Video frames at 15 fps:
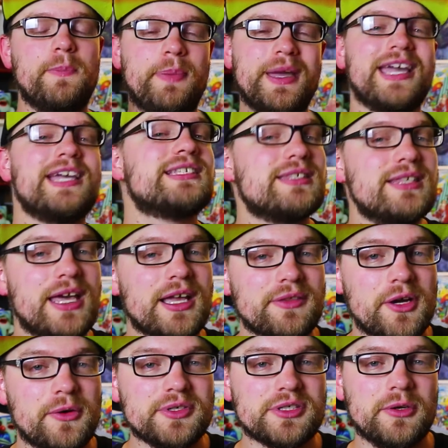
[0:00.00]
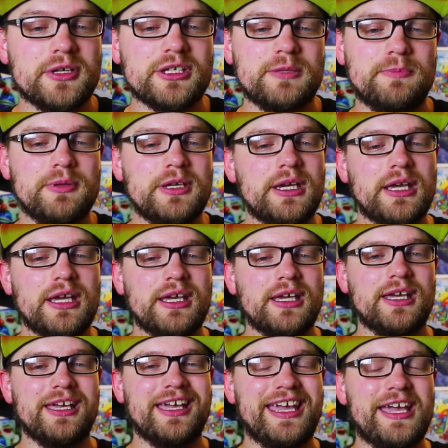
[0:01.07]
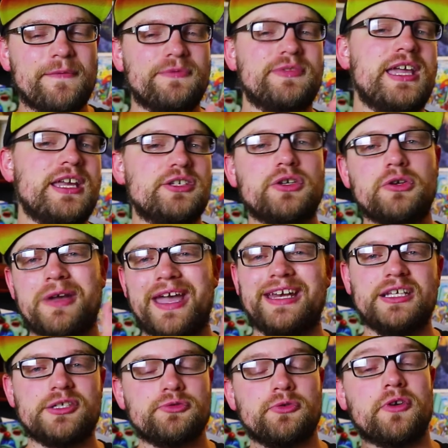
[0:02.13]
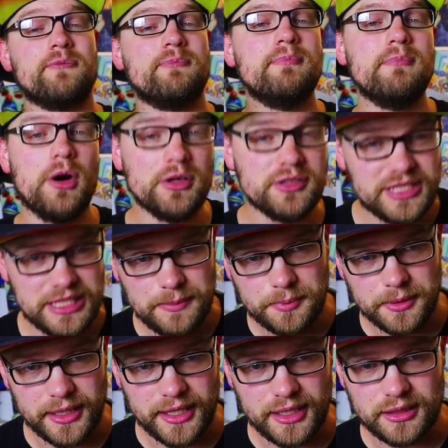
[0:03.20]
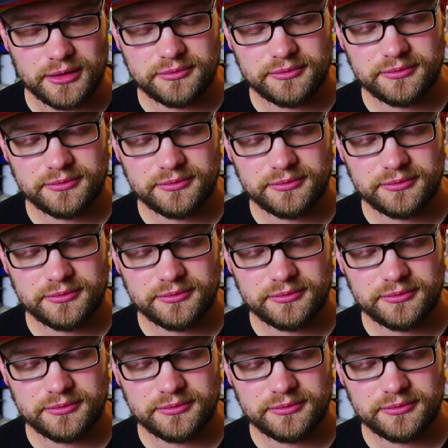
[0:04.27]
biggest thing, though, is going to be if they do any sort of multiplayer.